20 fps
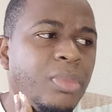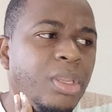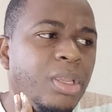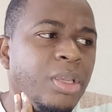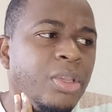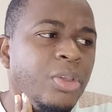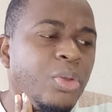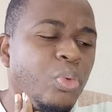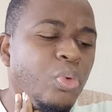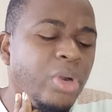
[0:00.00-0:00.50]

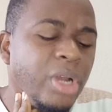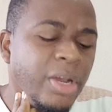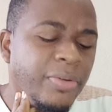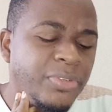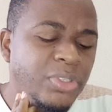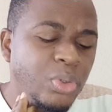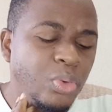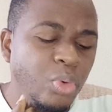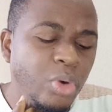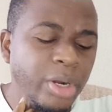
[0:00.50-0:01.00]
he would have
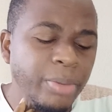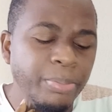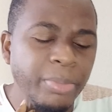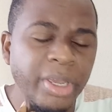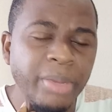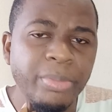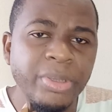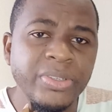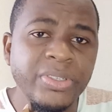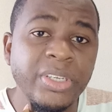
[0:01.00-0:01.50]
scored
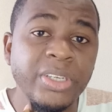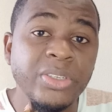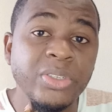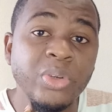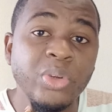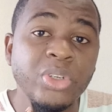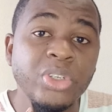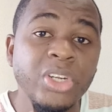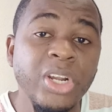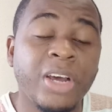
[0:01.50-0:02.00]
maybe
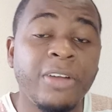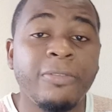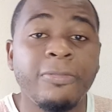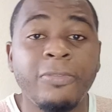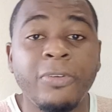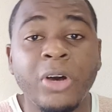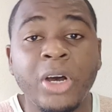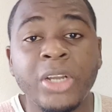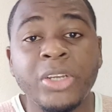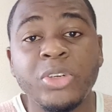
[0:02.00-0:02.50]

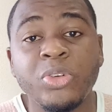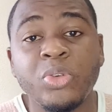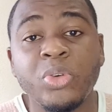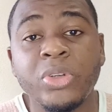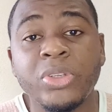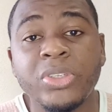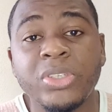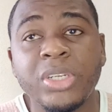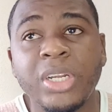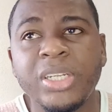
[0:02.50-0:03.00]
640
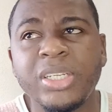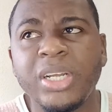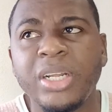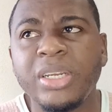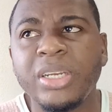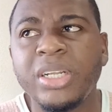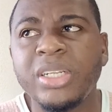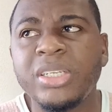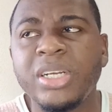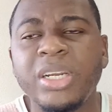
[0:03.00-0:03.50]
runs. Not a
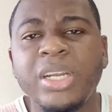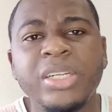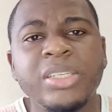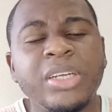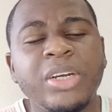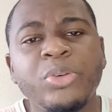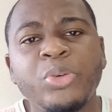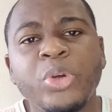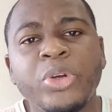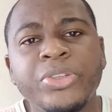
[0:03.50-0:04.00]
lot
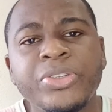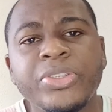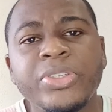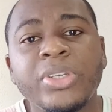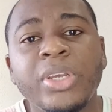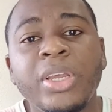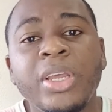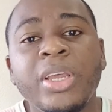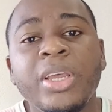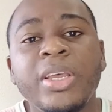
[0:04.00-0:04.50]
of
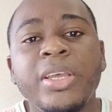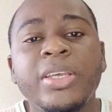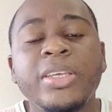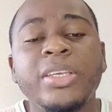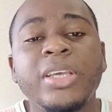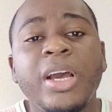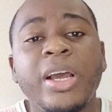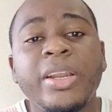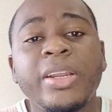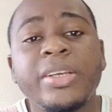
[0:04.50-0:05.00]
runs,
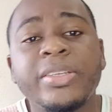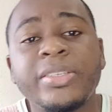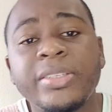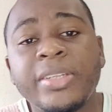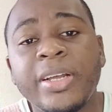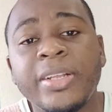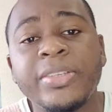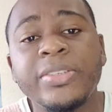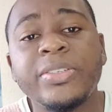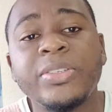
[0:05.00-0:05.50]
you
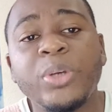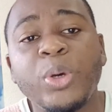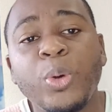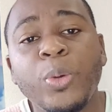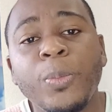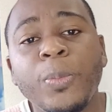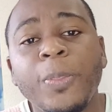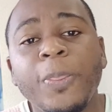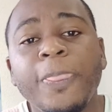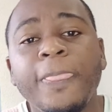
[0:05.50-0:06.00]
understand?
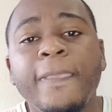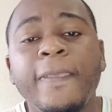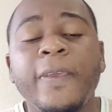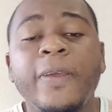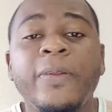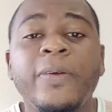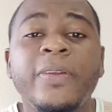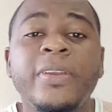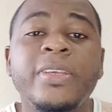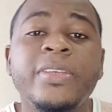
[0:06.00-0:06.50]
So, you
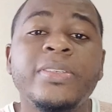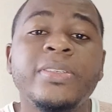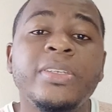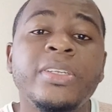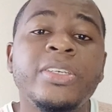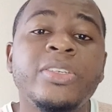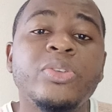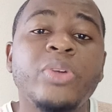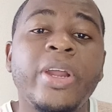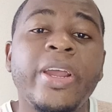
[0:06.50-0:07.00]
know,
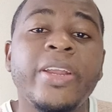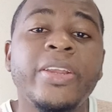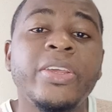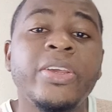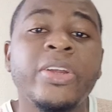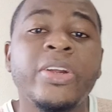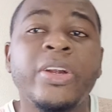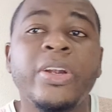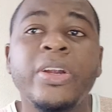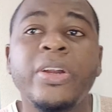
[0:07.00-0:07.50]
this right
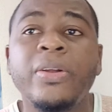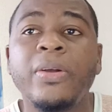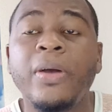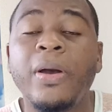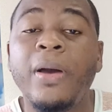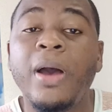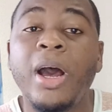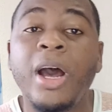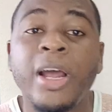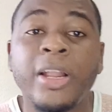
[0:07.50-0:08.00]
here
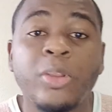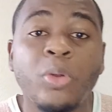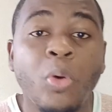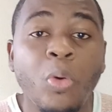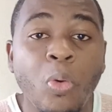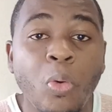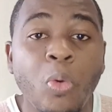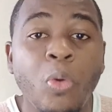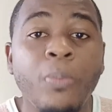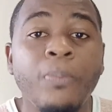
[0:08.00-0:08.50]
at
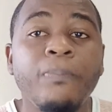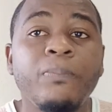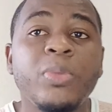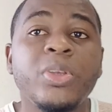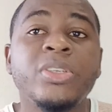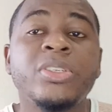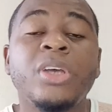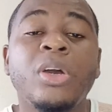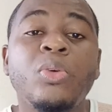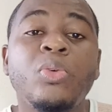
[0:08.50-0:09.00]
home
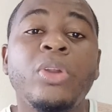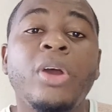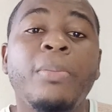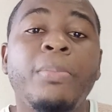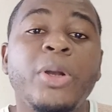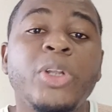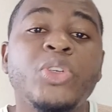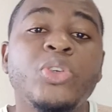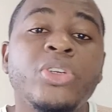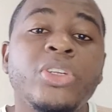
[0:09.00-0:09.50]
is a good
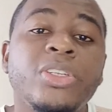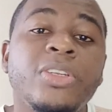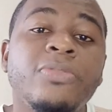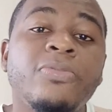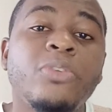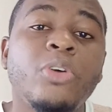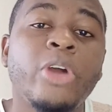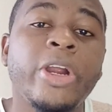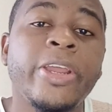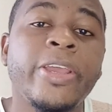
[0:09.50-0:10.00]
opportunity
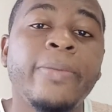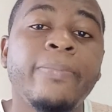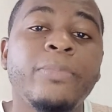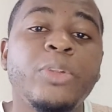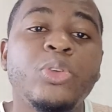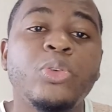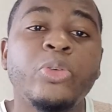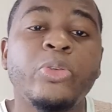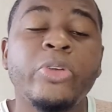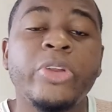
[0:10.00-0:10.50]
for him
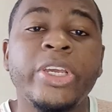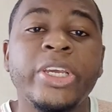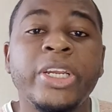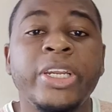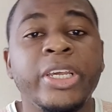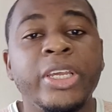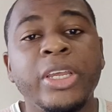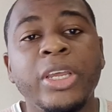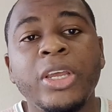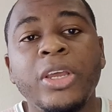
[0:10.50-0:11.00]
to
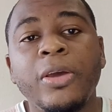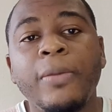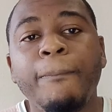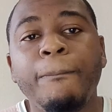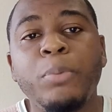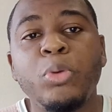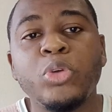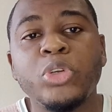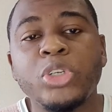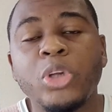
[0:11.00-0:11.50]
really
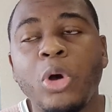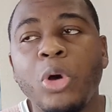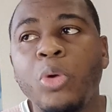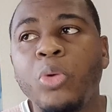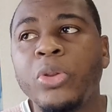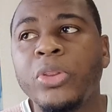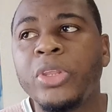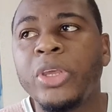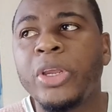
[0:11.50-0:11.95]
push out